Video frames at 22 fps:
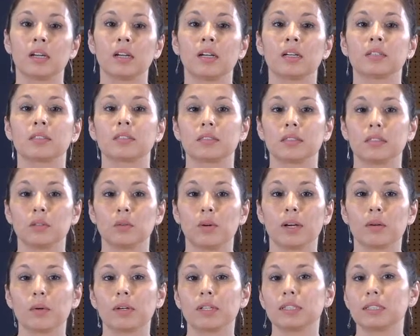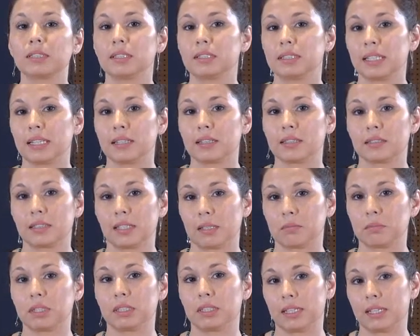So I wanted to take the time
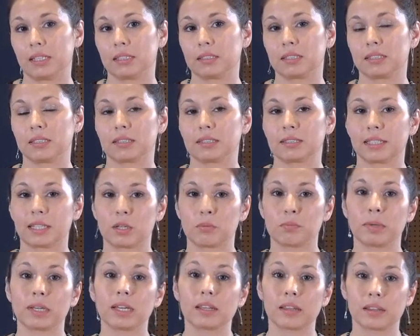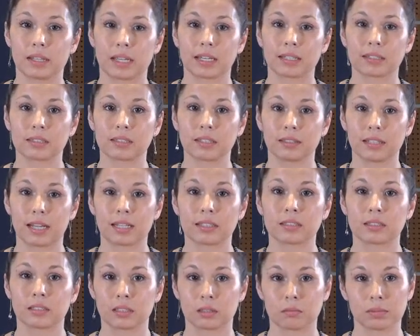today to say a big thanks to last
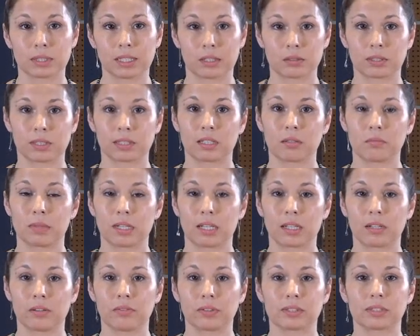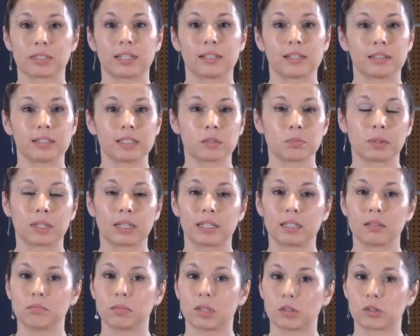term's Housing Committee for setting this plan
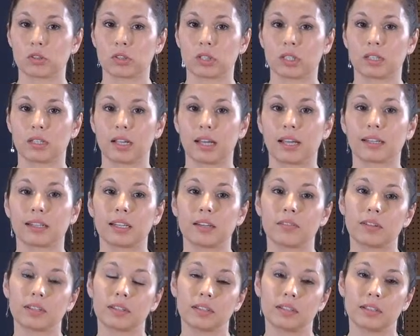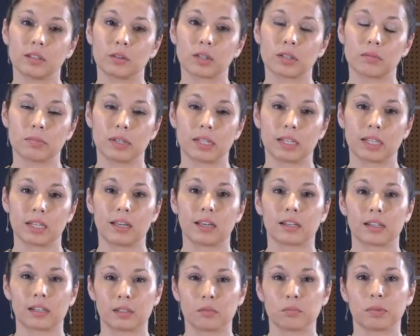in motion and giving the new committee a
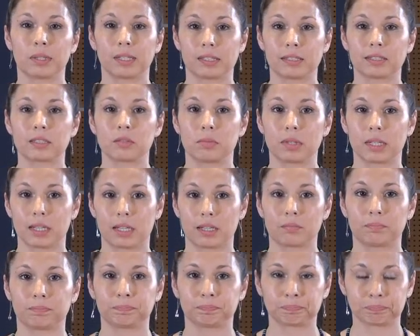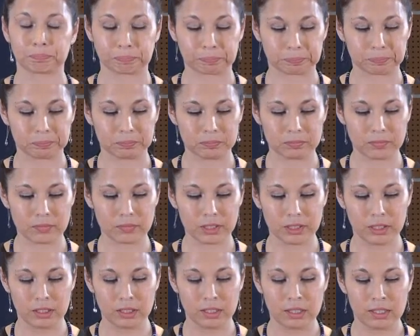good place to begin.
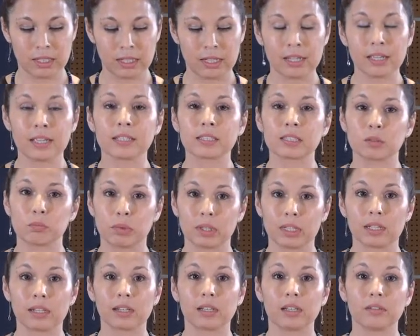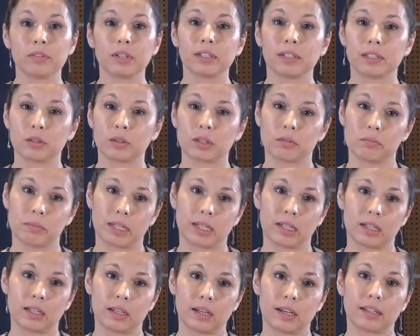Speaking of our new
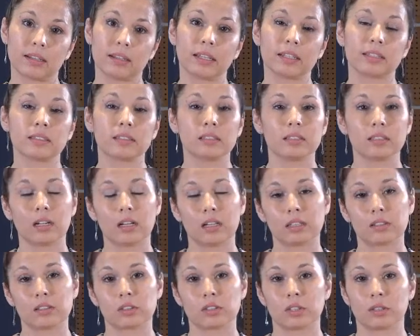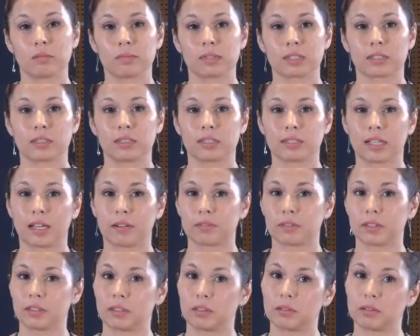committee, I'd like to acknowledge them this
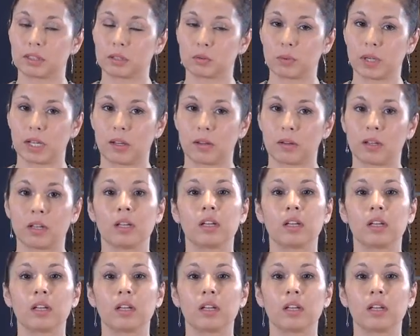afternoon as well.